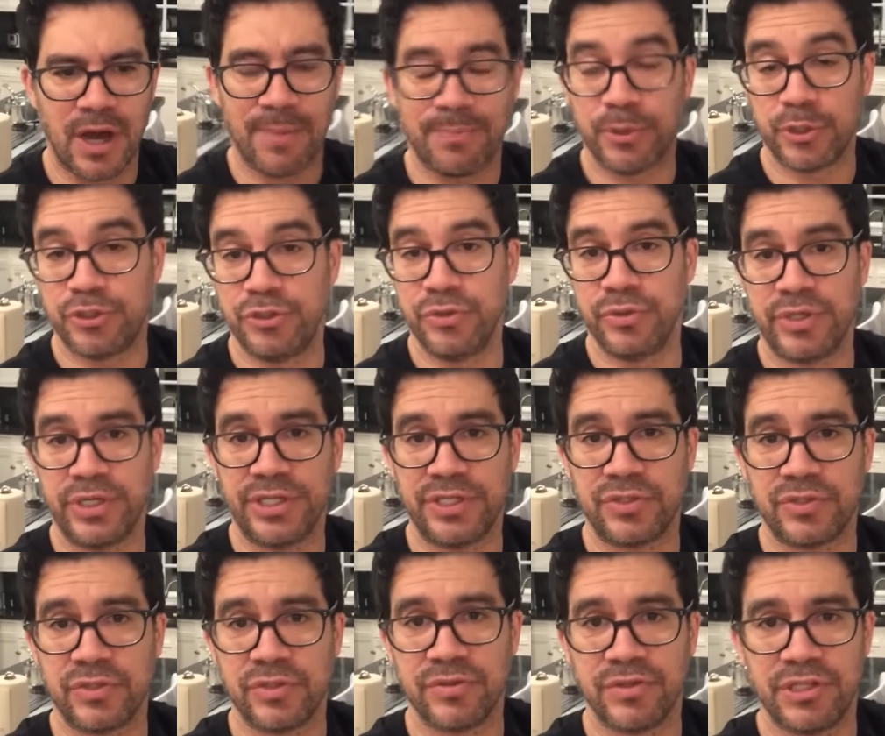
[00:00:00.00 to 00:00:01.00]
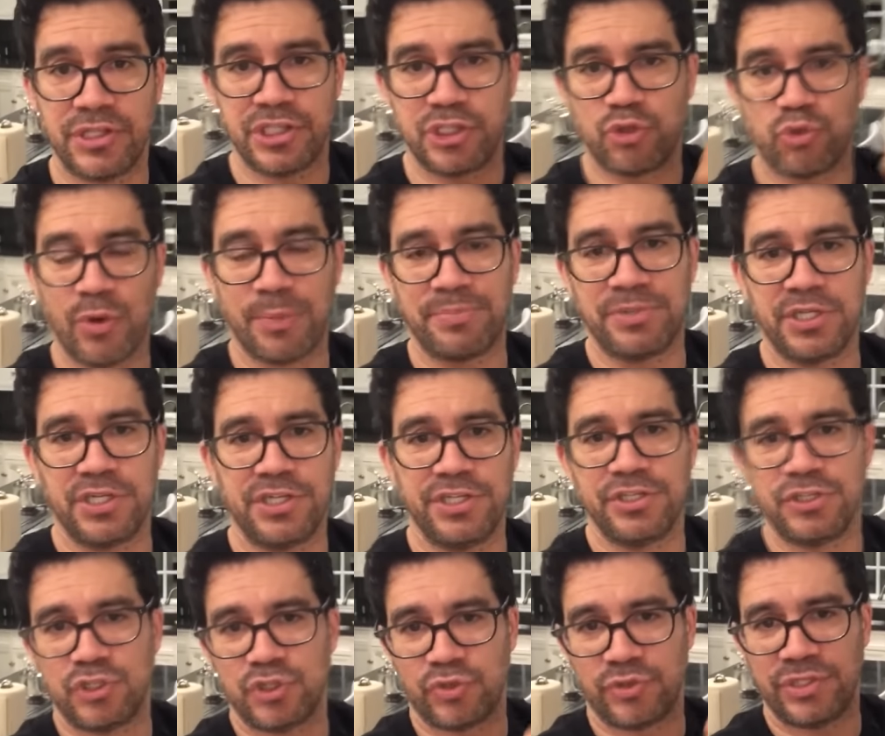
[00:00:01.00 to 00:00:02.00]
opportunities, the disrupted
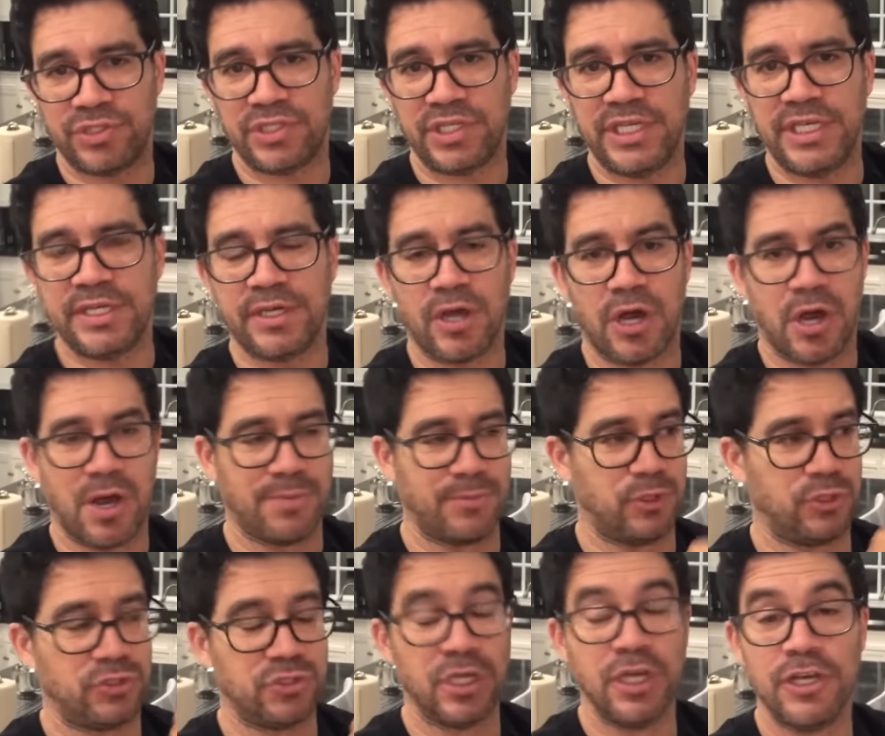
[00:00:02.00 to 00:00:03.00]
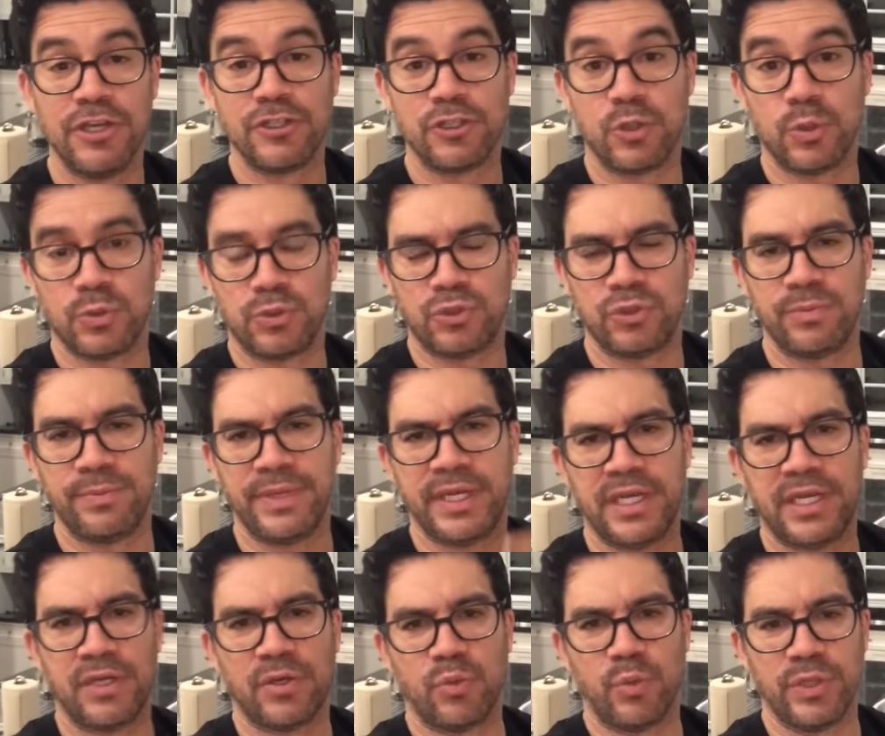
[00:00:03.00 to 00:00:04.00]
industries, e-commerce, social
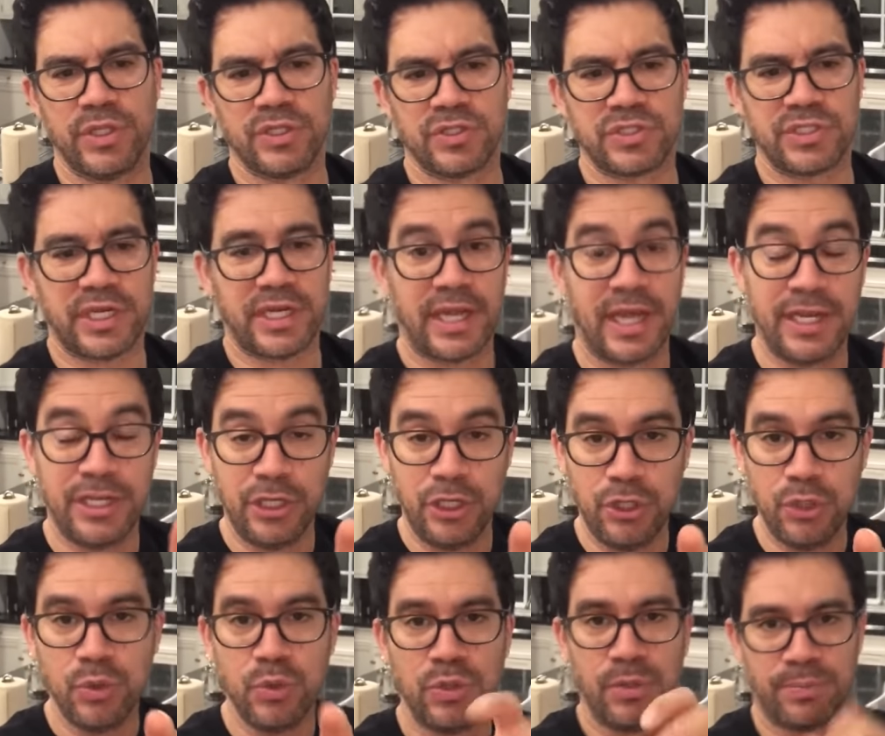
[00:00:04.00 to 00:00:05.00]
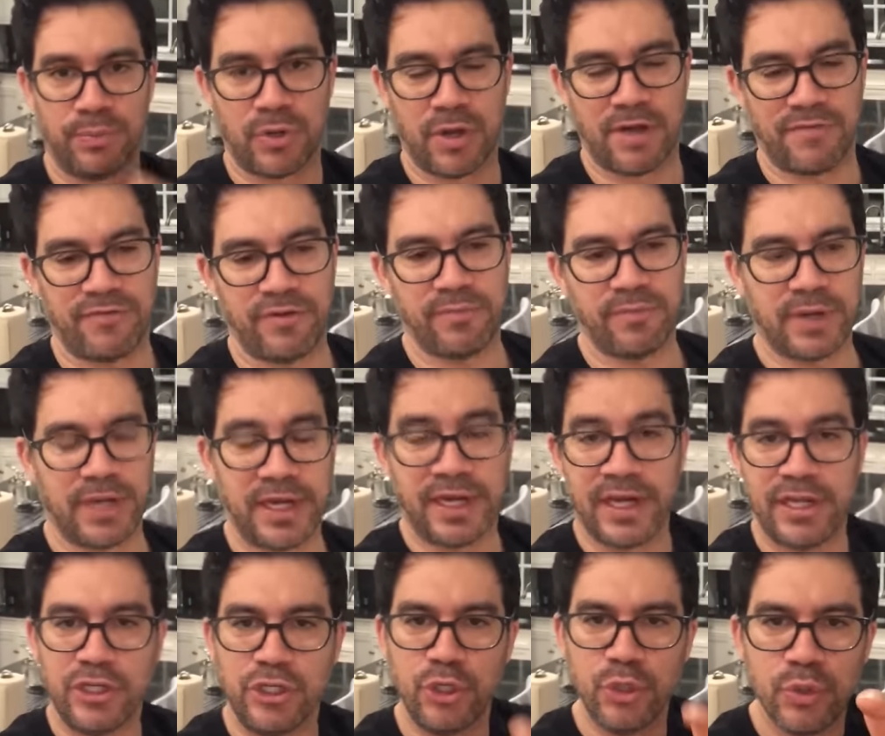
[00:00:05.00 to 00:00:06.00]
media, real estate, and you to profit
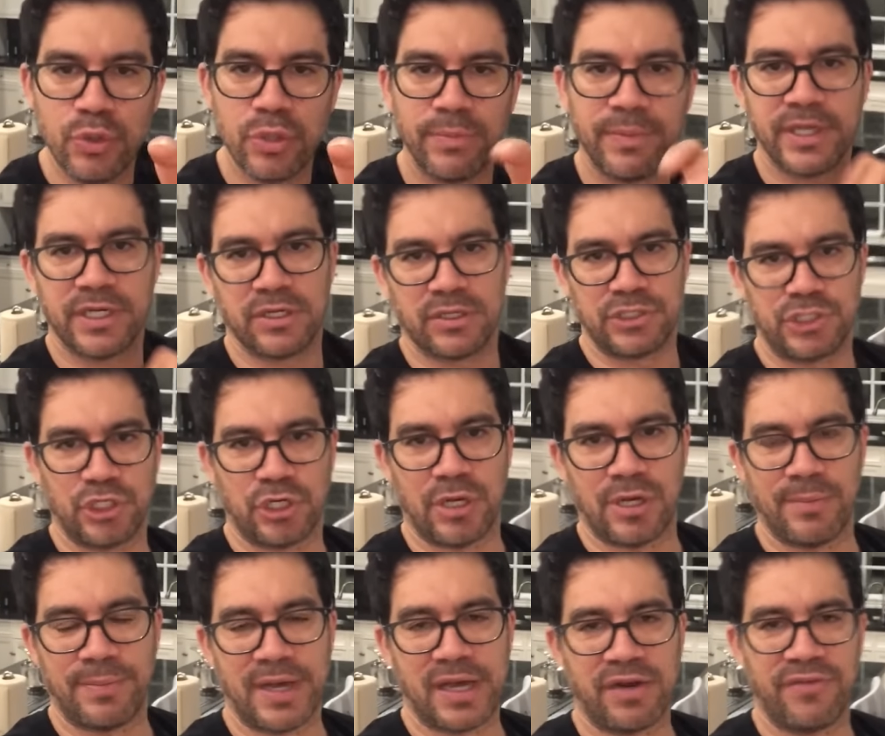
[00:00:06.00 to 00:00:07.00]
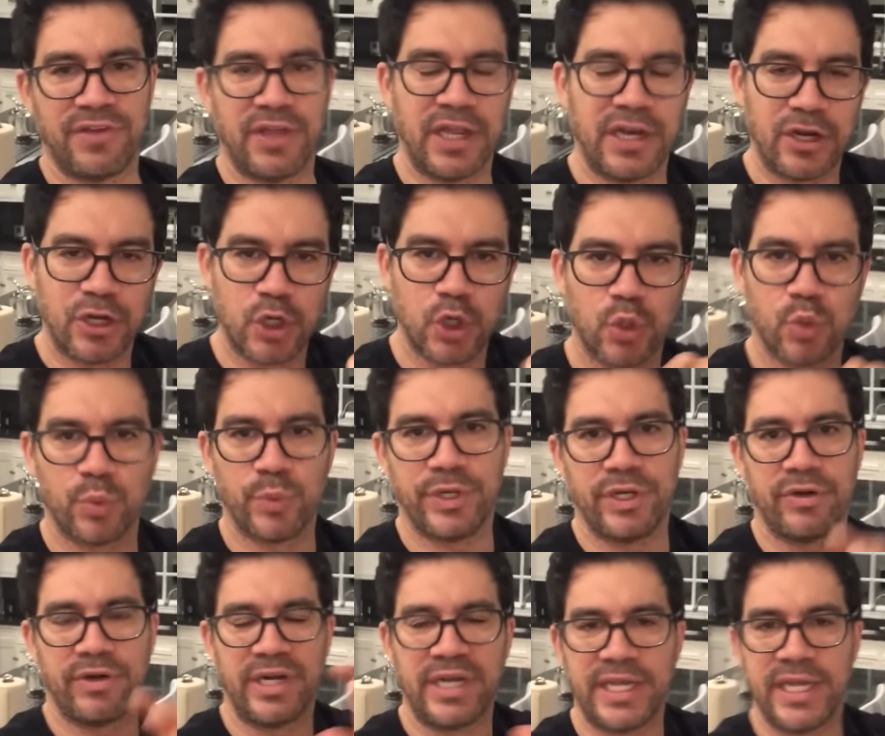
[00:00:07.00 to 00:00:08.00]
by it, and you to make a job out of it, and a
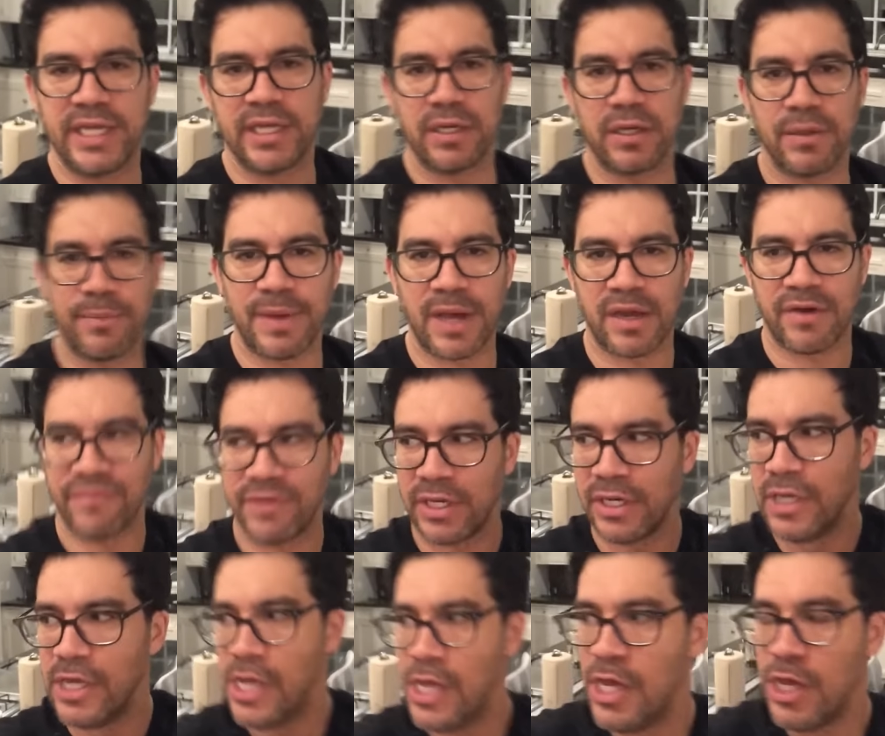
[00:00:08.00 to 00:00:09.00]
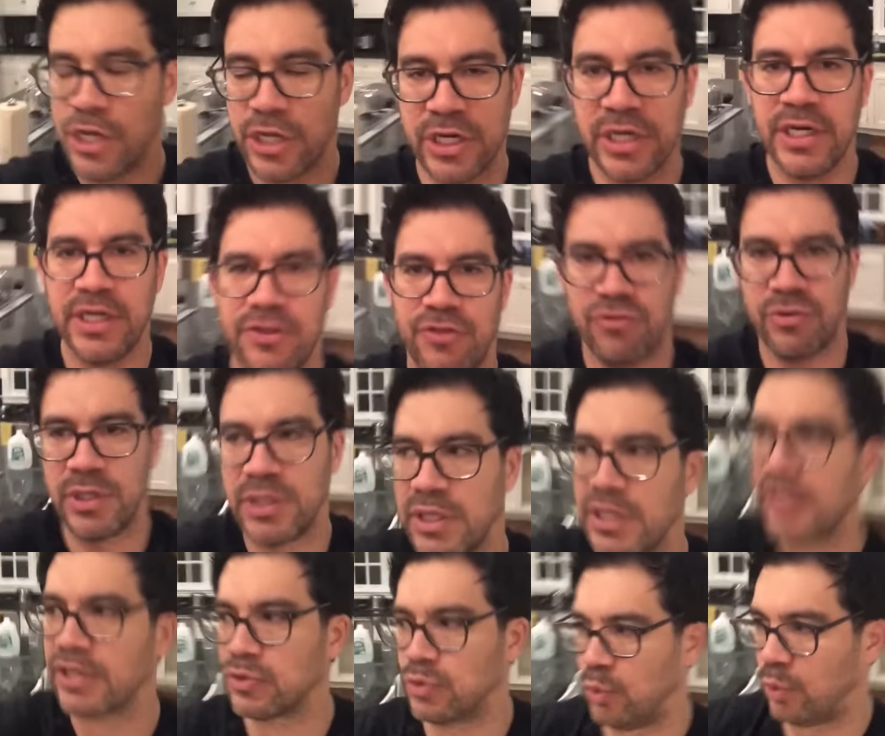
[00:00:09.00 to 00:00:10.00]
career and an income out of it. You're gonna need three
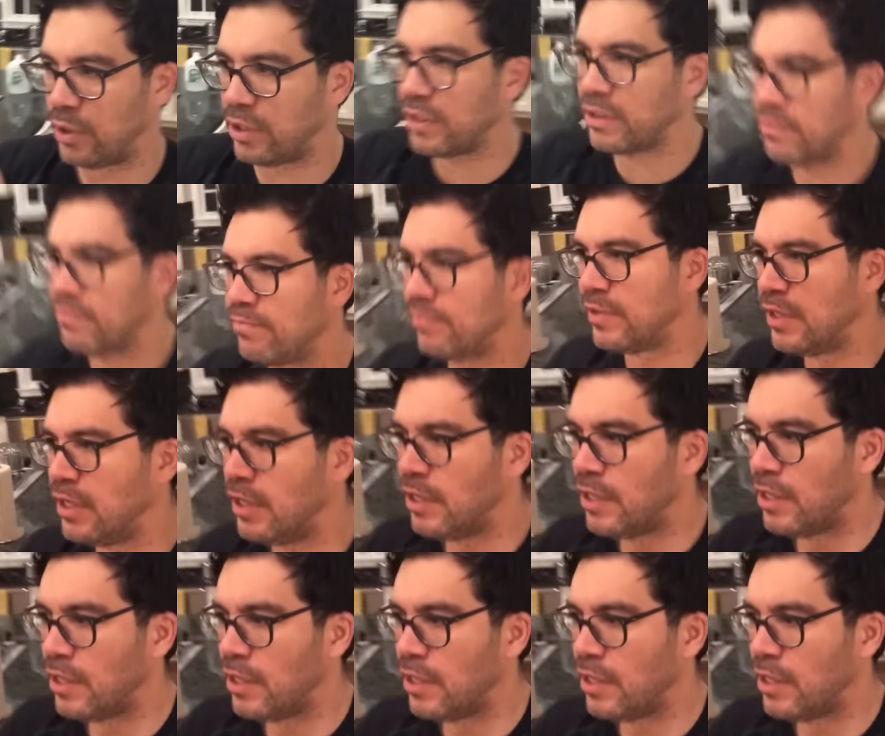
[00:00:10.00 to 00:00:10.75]
things. One,